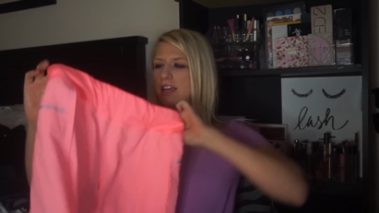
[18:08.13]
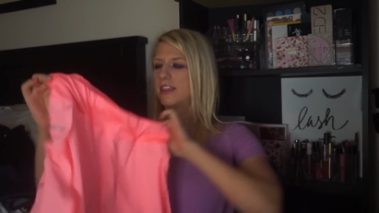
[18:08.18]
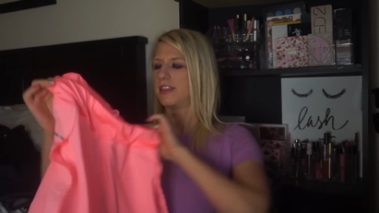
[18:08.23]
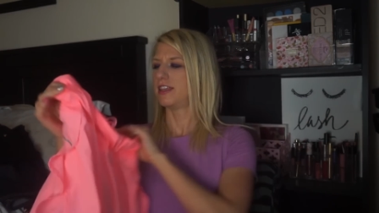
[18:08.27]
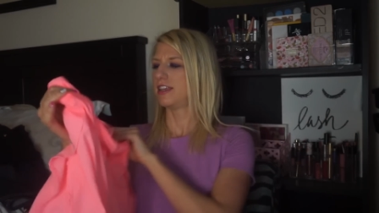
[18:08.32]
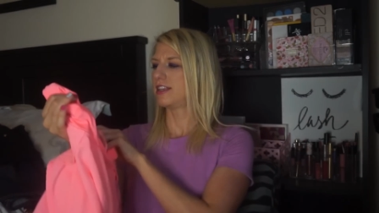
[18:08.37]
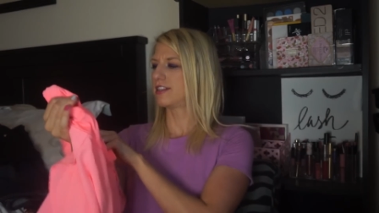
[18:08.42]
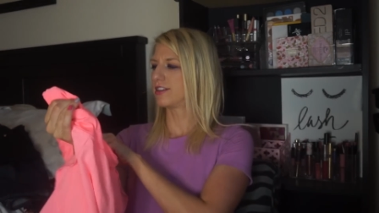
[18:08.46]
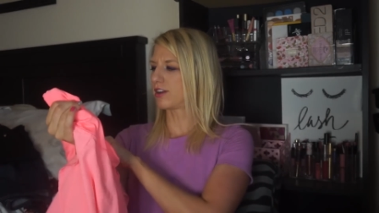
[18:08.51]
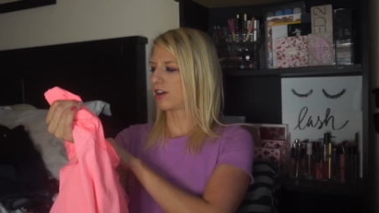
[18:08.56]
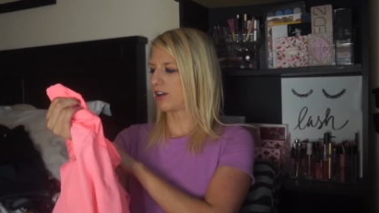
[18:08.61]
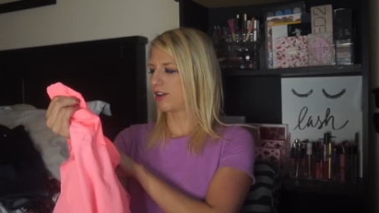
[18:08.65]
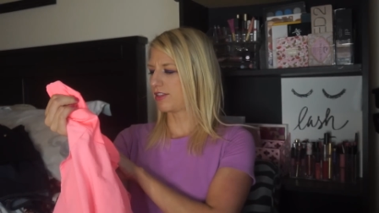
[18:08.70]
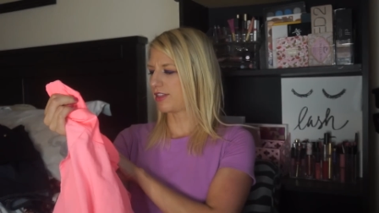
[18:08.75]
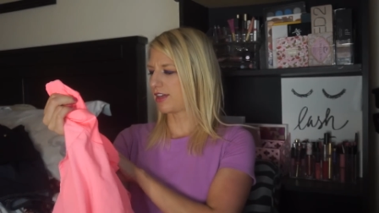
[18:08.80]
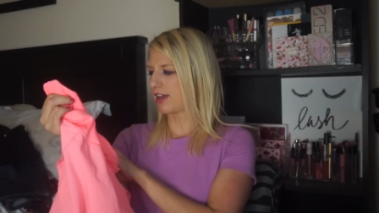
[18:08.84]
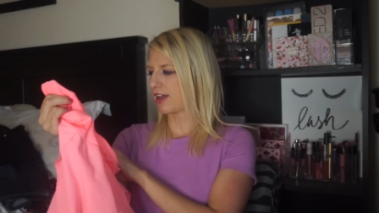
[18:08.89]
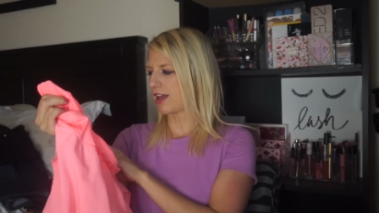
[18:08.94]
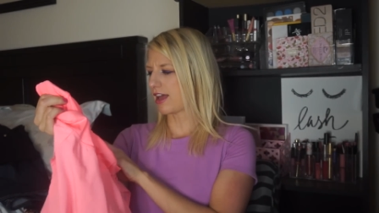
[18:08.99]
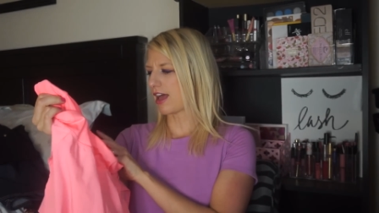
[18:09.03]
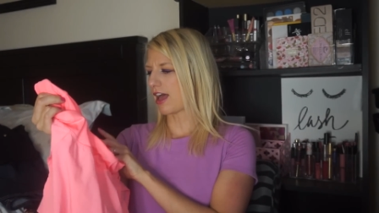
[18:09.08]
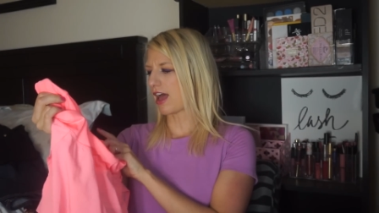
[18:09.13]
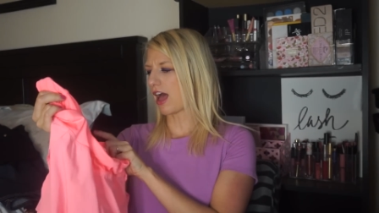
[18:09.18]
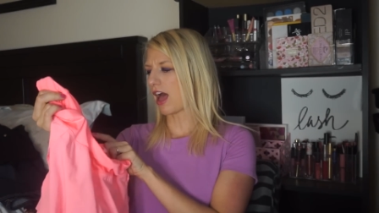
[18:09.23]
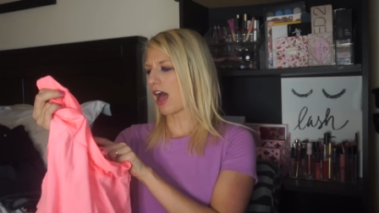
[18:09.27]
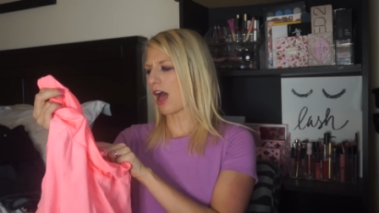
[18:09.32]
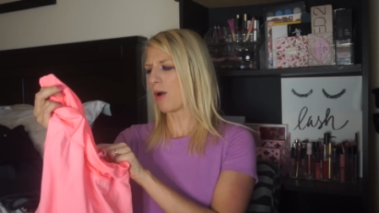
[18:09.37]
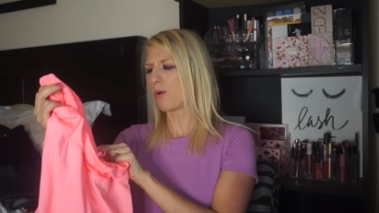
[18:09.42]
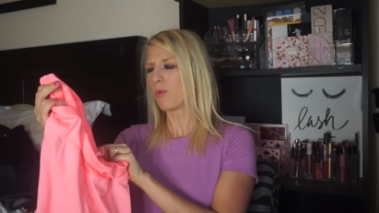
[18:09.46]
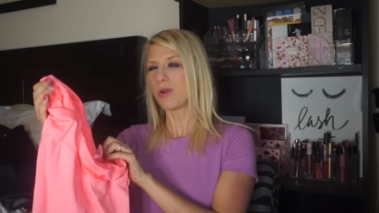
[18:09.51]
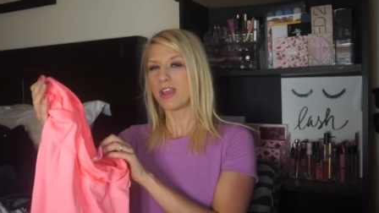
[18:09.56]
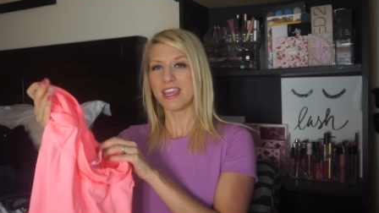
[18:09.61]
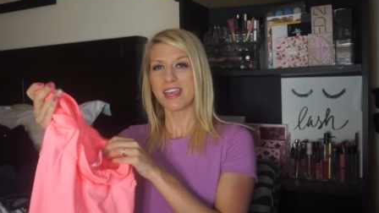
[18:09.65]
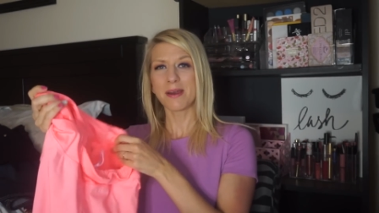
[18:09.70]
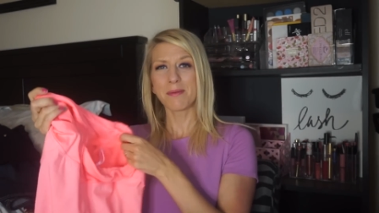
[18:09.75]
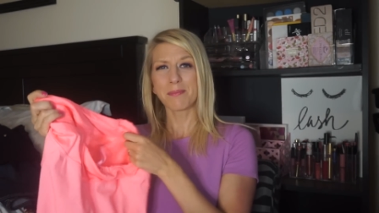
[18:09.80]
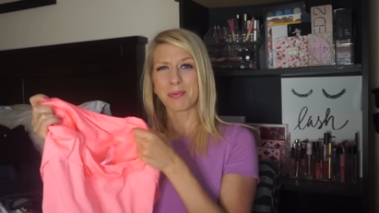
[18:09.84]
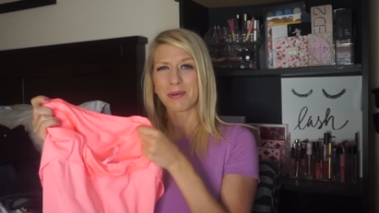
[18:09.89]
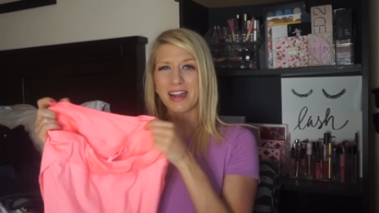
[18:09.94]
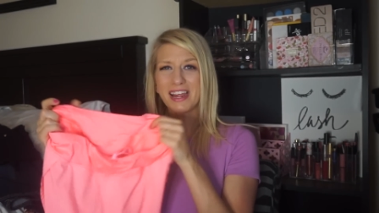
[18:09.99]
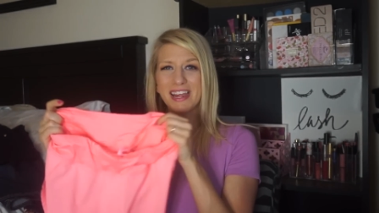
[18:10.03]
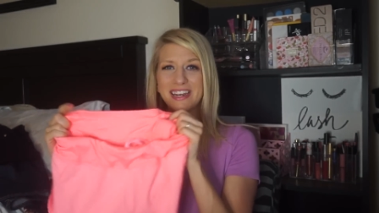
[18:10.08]
These are the Avia
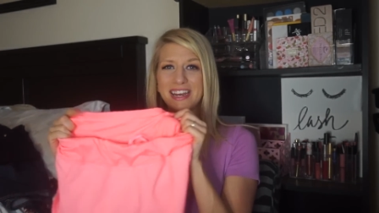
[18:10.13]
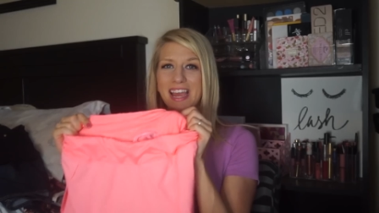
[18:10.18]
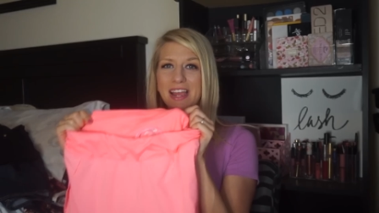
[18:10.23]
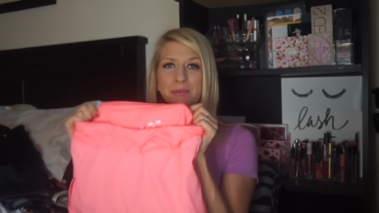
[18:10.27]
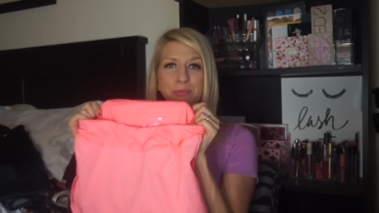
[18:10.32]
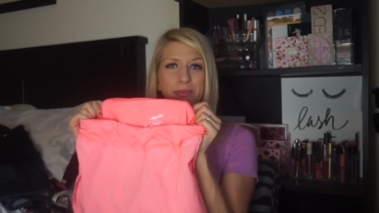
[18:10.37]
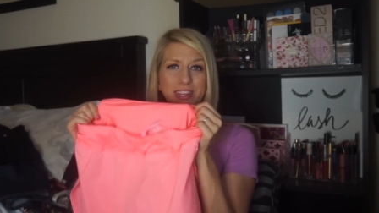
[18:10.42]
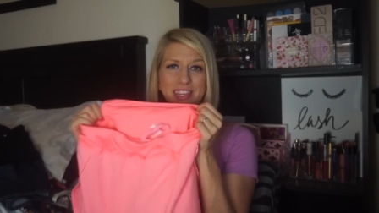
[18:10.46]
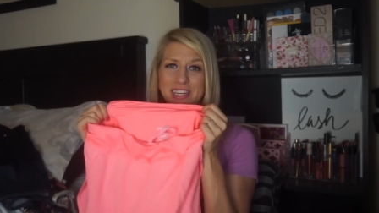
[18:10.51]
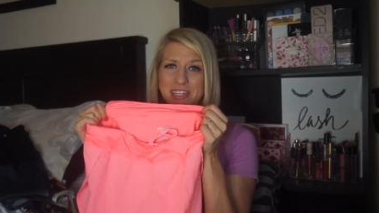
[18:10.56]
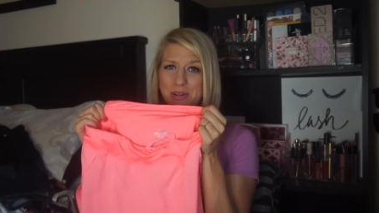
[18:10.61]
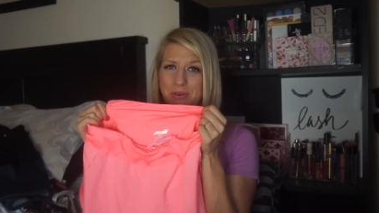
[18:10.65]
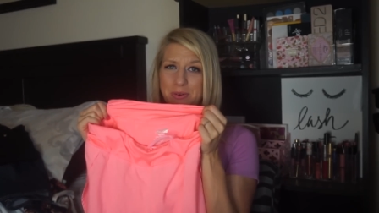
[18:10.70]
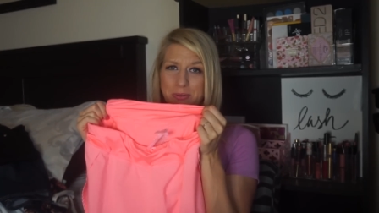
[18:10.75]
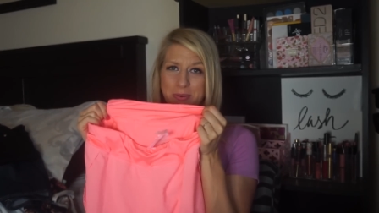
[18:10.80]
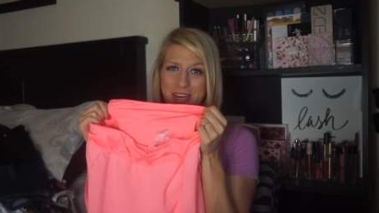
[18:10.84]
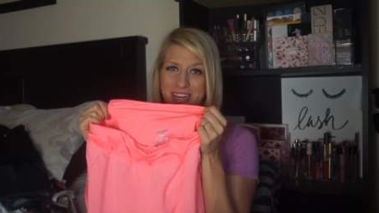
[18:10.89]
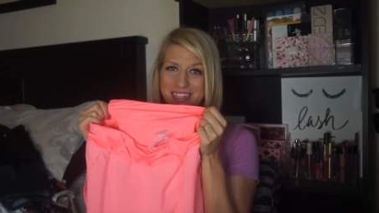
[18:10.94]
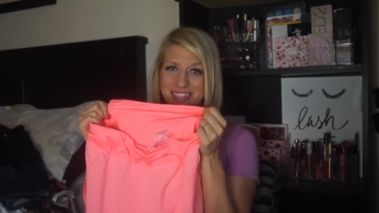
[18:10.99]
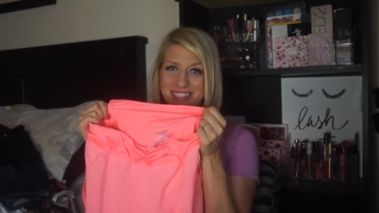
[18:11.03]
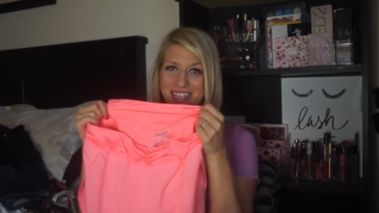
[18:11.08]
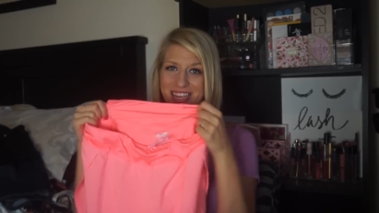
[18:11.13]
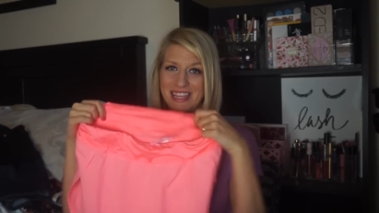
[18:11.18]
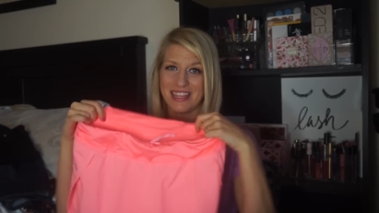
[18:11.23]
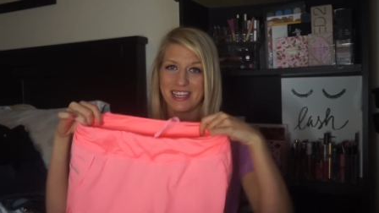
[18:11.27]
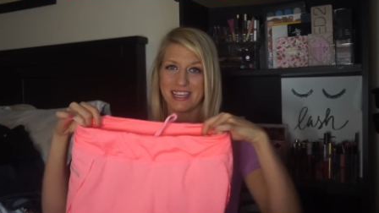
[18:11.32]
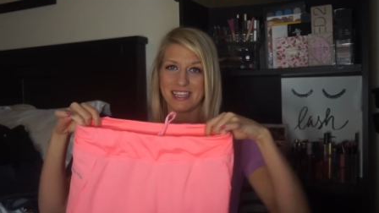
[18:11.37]
brand. I really don't know how to say